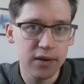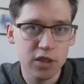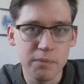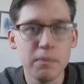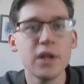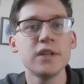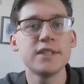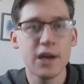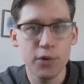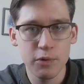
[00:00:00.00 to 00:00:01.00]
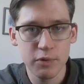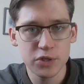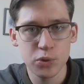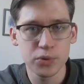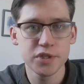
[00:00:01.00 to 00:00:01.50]
the military
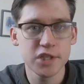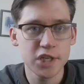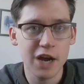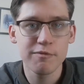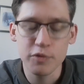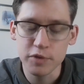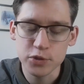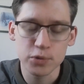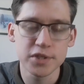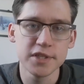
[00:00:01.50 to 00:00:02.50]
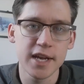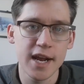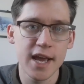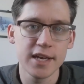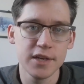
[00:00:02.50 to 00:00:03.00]
resources, the government resources that I
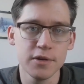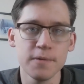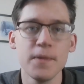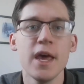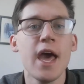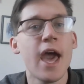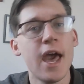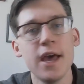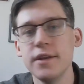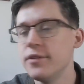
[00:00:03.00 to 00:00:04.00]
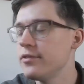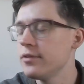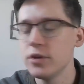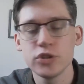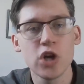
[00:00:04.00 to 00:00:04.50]
had here, and
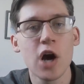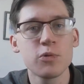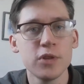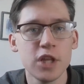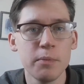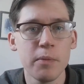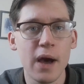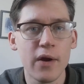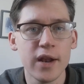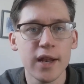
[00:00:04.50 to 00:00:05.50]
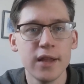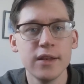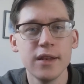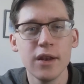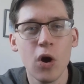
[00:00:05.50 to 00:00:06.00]
talked with them about it.
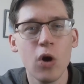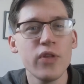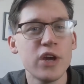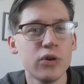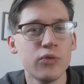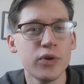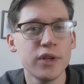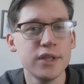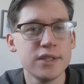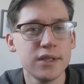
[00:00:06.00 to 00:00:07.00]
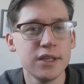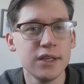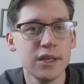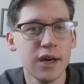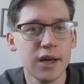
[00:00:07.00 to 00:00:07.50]
And all they could really,
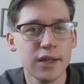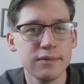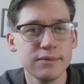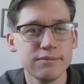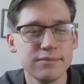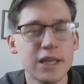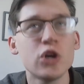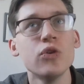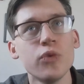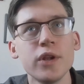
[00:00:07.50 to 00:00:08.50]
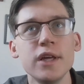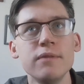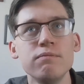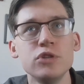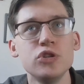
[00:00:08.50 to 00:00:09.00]
they couldn't
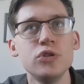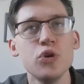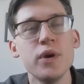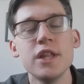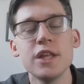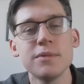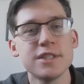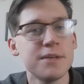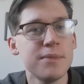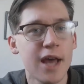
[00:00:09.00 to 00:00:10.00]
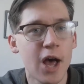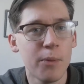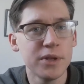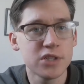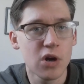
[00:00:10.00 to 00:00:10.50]
really do anything but send me to
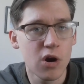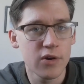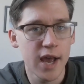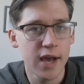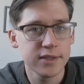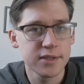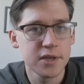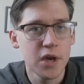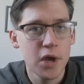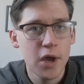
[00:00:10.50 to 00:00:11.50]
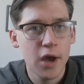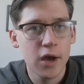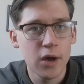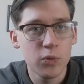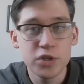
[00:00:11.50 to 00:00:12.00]
Helmets to Hard Hats,
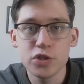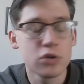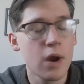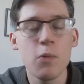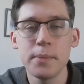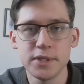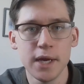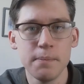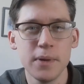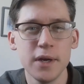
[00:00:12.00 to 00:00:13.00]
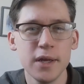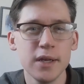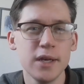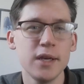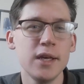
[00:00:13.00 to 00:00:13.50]
which is a great website, but it
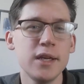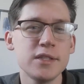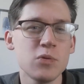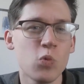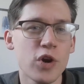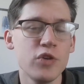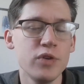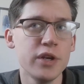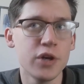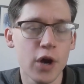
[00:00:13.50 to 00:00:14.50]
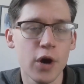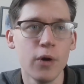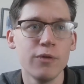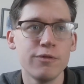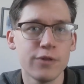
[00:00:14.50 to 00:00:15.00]
isn't where you need to
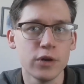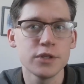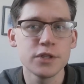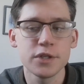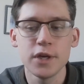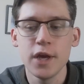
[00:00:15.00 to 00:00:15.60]
go first.